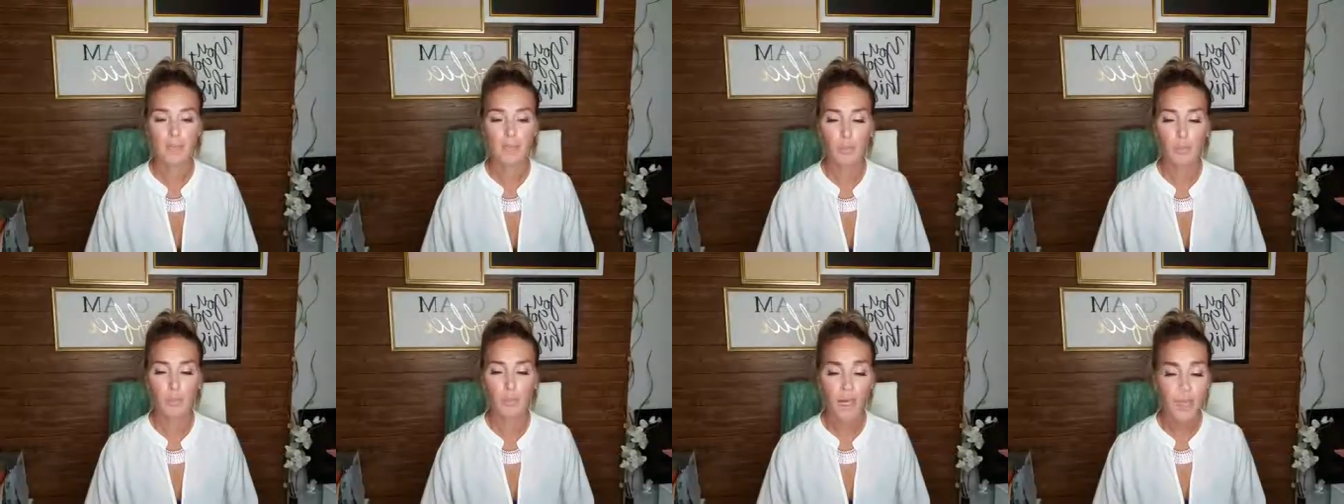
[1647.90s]

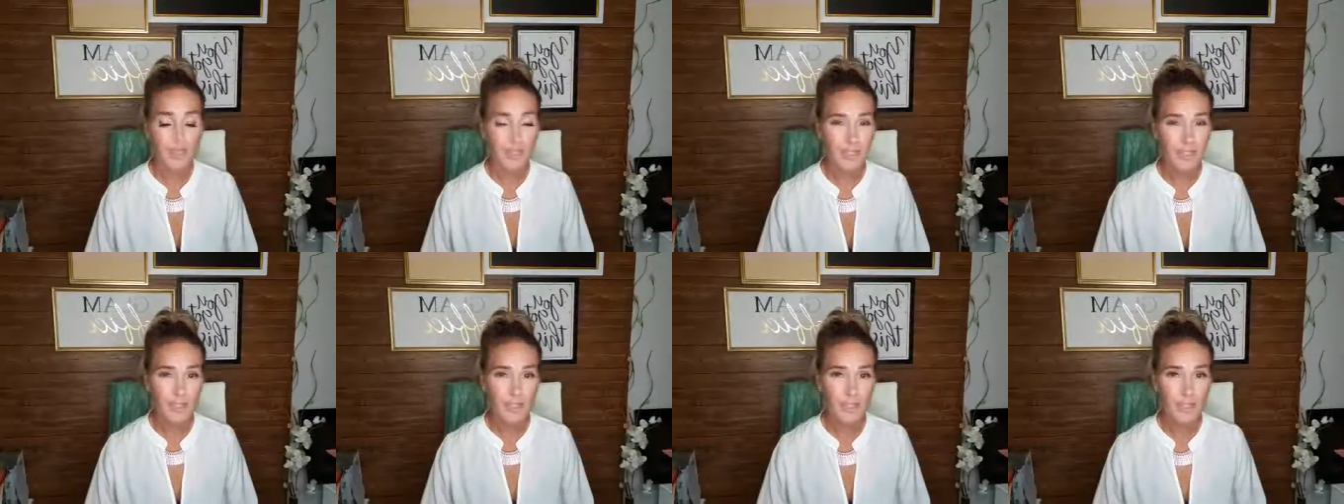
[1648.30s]

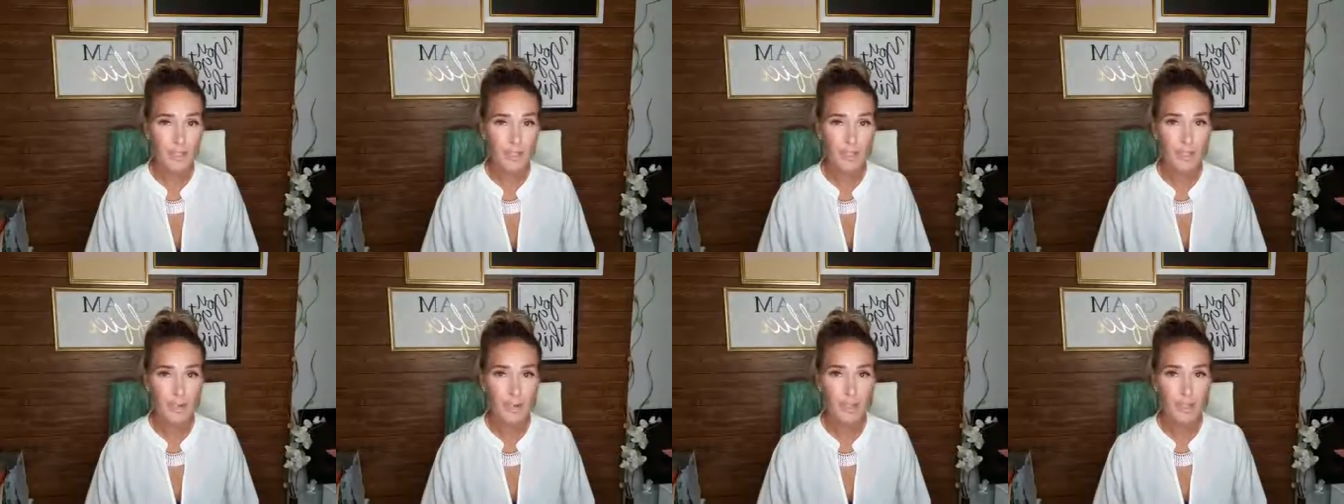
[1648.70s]
prizes and
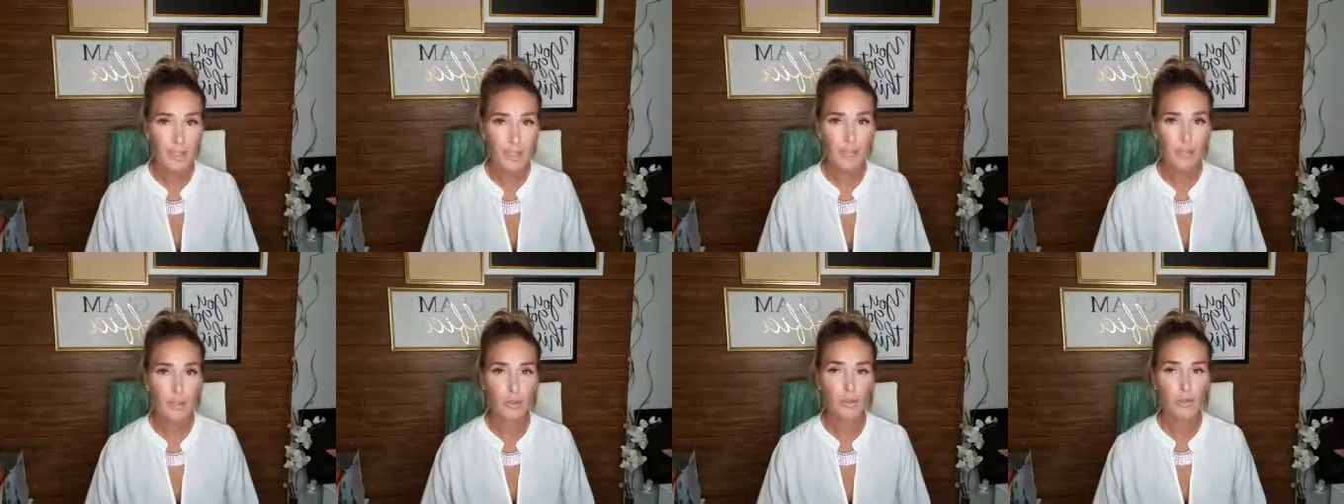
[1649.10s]
stuff for that
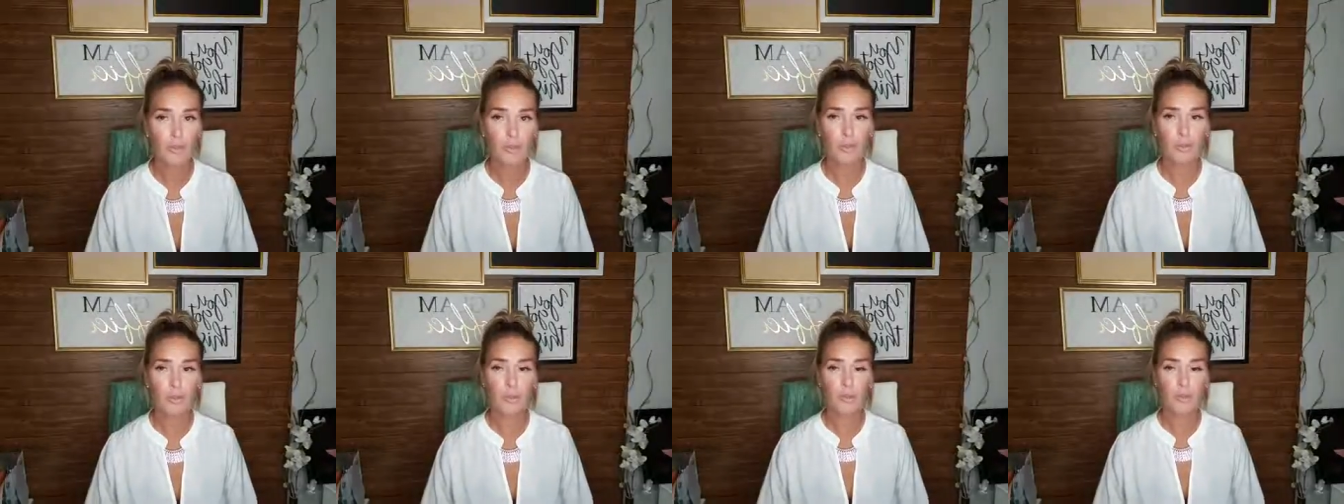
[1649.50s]
too.
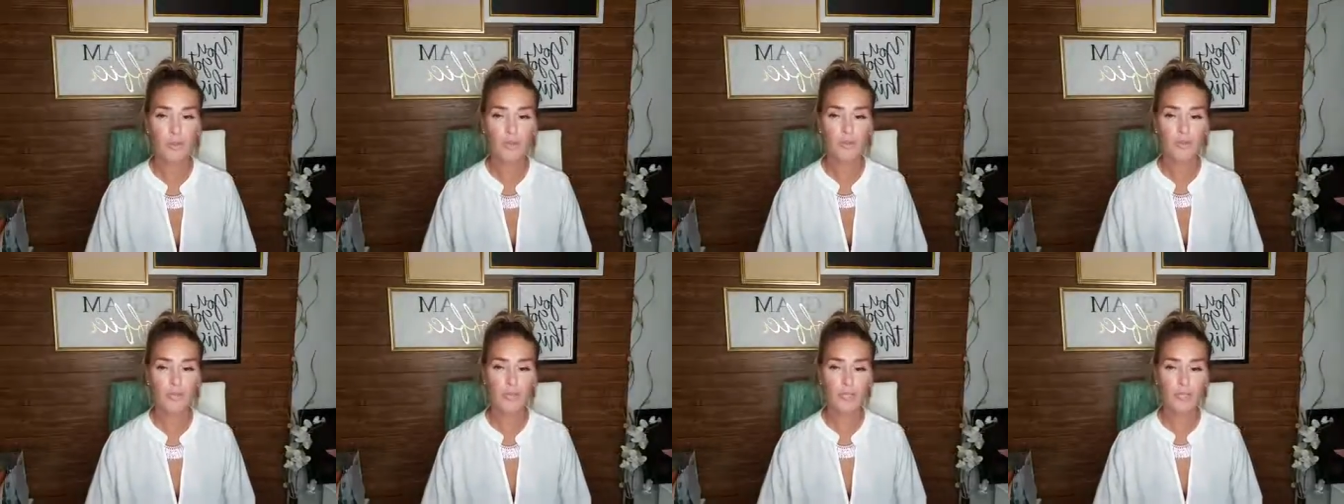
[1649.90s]
You
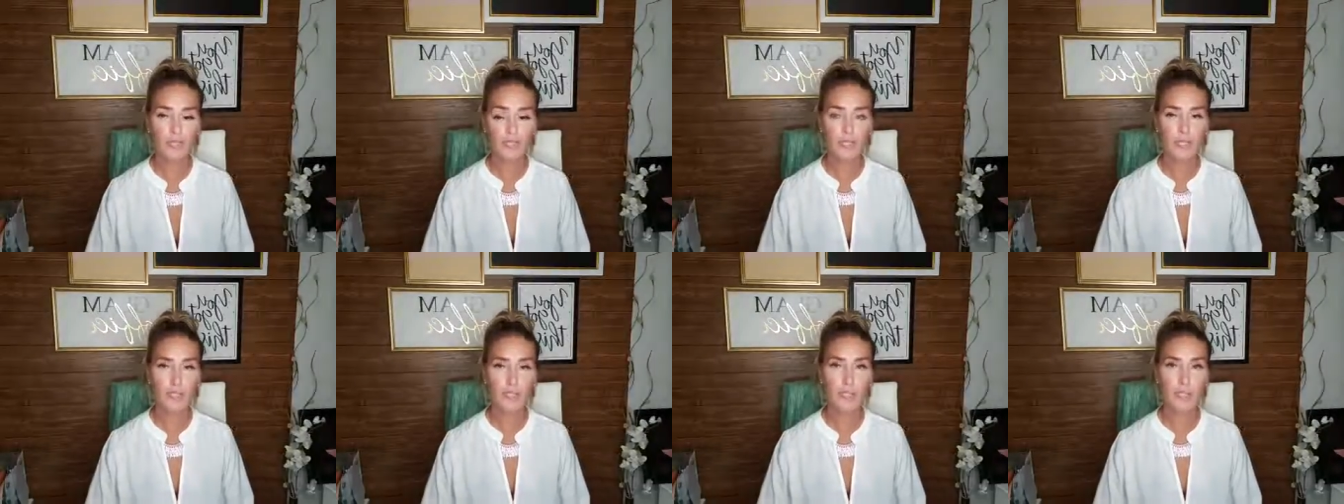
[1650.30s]
can do
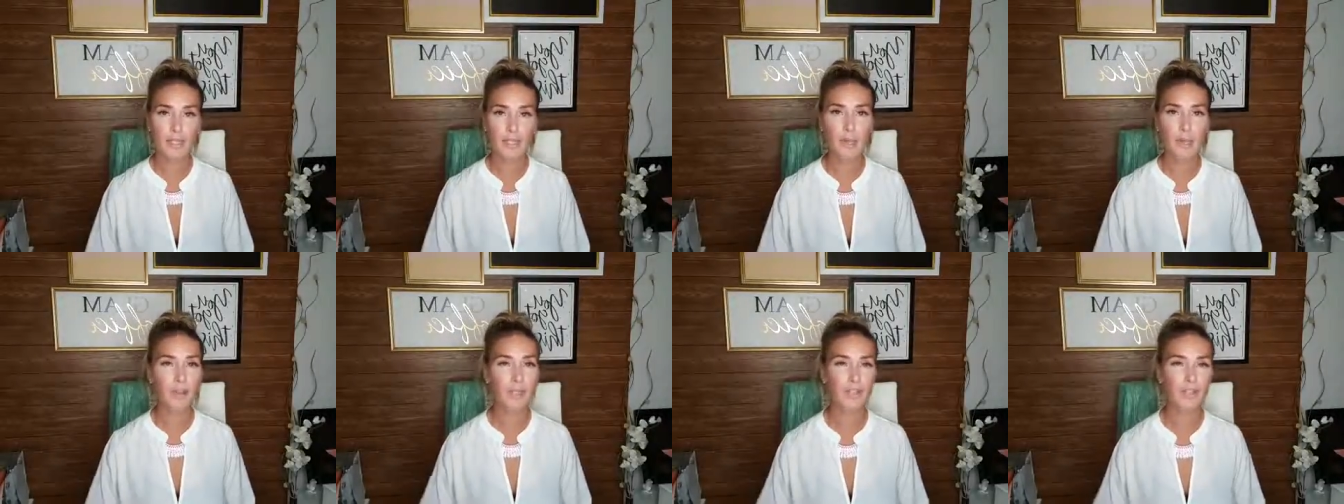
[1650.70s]
things like
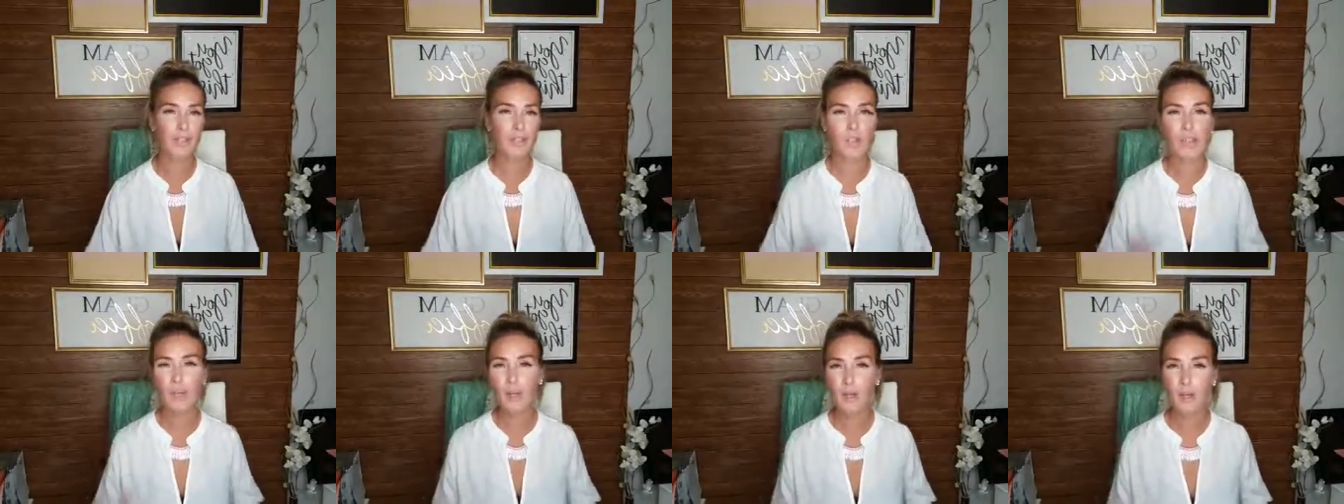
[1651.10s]
that because you're
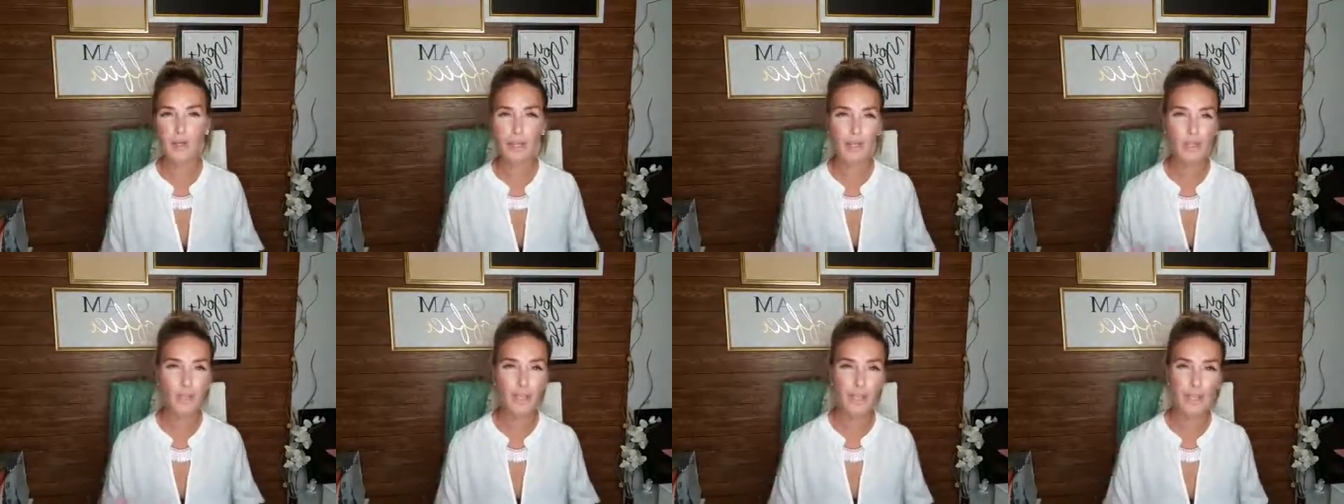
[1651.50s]
not going to be
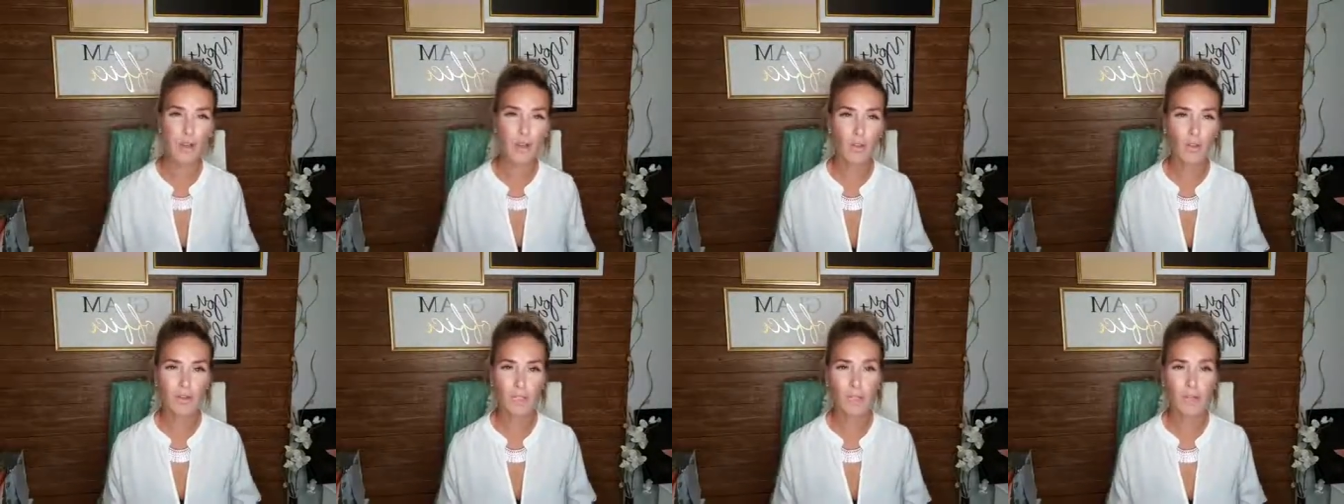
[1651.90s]
doing it
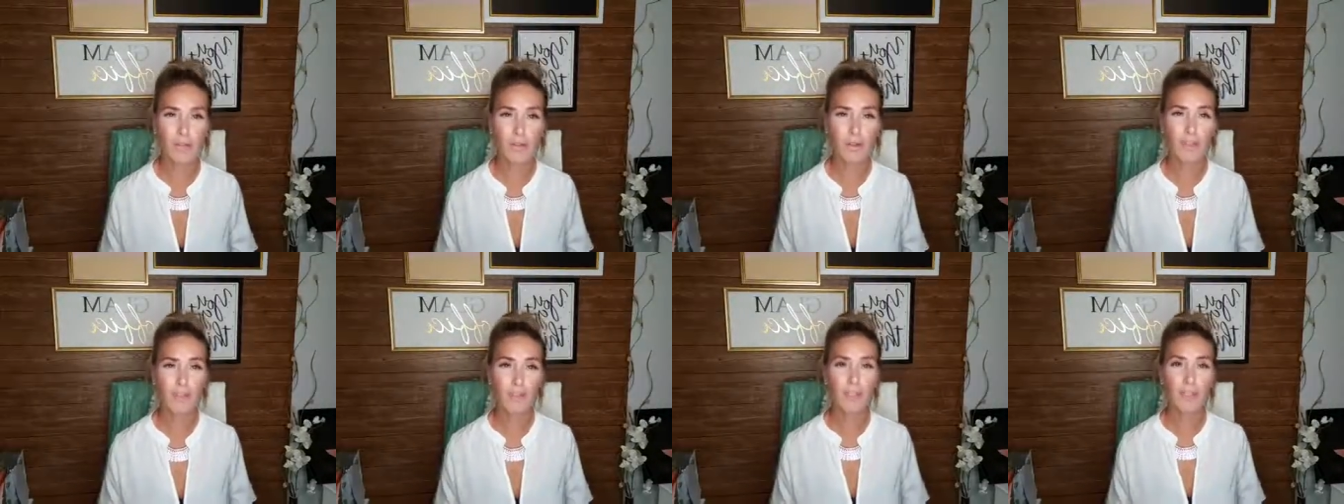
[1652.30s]
all the
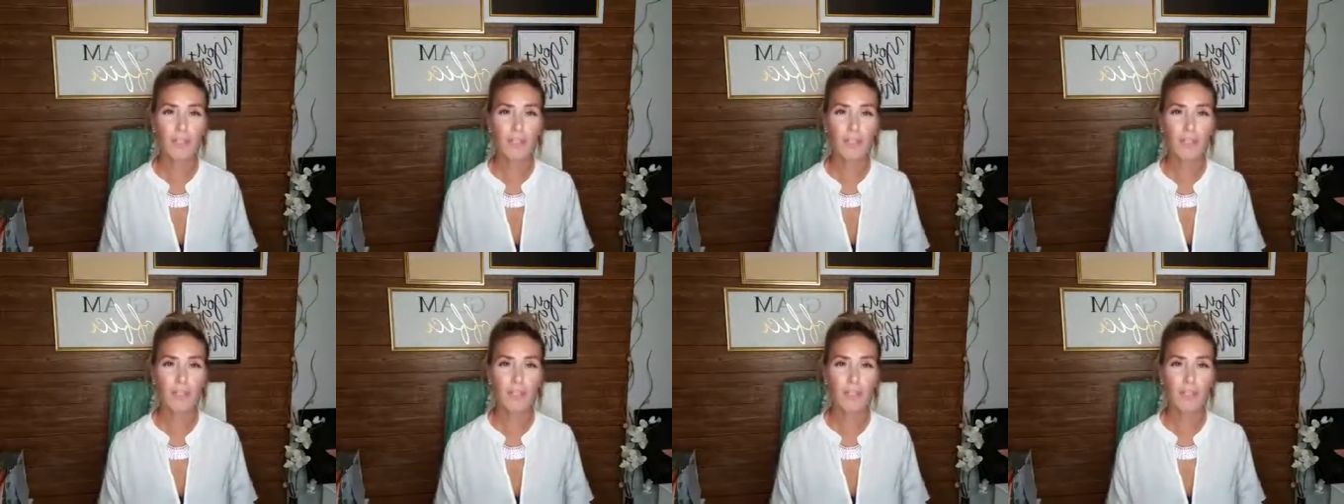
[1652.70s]
time.